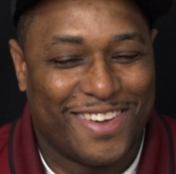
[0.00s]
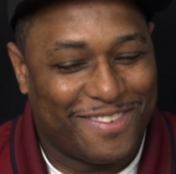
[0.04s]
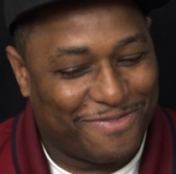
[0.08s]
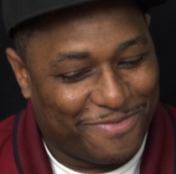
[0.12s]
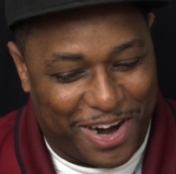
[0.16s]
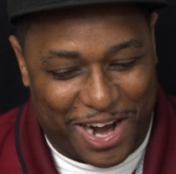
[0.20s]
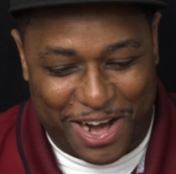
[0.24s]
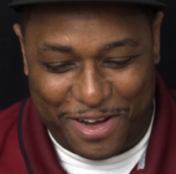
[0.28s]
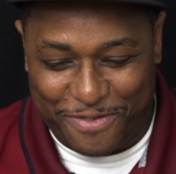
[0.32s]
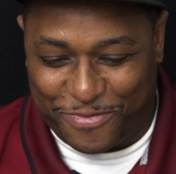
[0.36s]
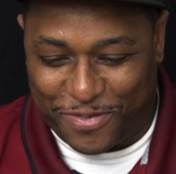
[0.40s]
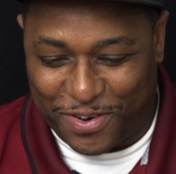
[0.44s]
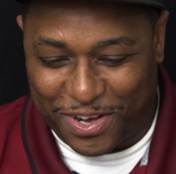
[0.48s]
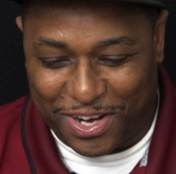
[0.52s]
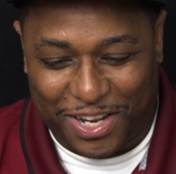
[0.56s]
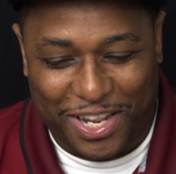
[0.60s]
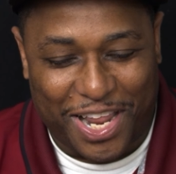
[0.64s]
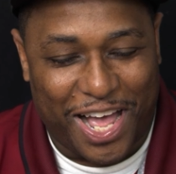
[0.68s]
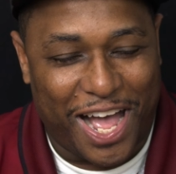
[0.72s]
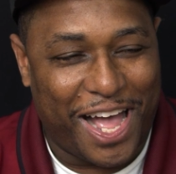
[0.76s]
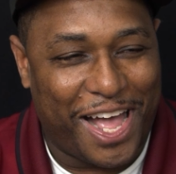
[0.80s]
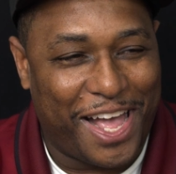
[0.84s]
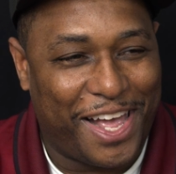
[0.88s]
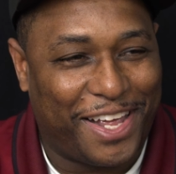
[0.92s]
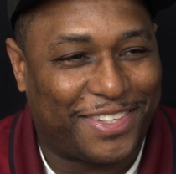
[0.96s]
waiting for the
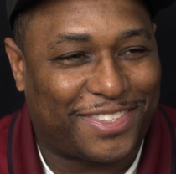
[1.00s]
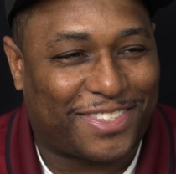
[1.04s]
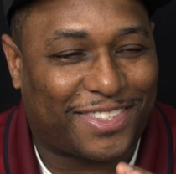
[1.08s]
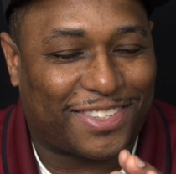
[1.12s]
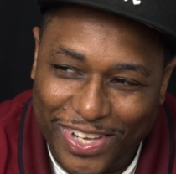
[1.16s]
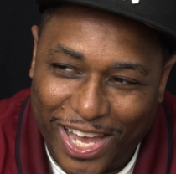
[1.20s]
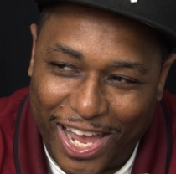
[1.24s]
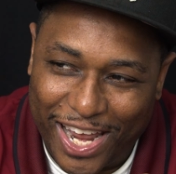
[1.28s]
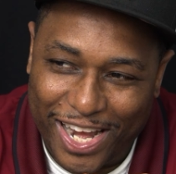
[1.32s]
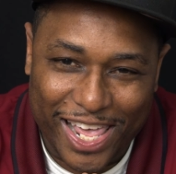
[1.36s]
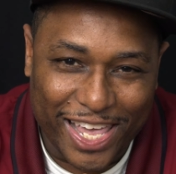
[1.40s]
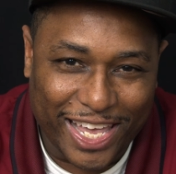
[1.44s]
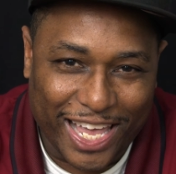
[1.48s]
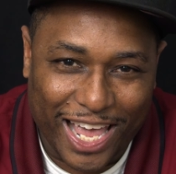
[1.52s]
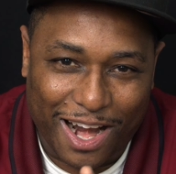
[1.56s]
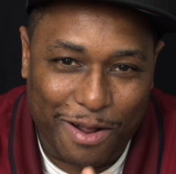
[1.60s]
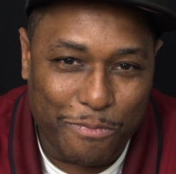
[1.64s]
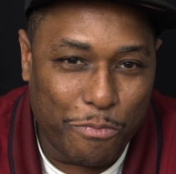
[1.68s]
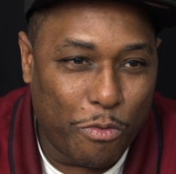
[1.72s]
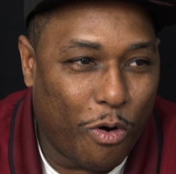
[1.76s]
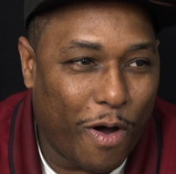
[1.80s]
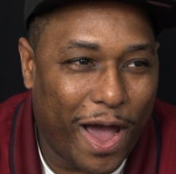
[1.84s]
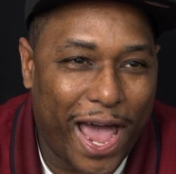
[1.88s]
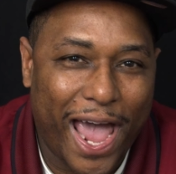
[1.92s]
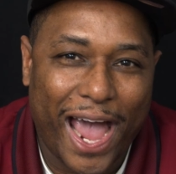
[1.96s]
lines. And they got a more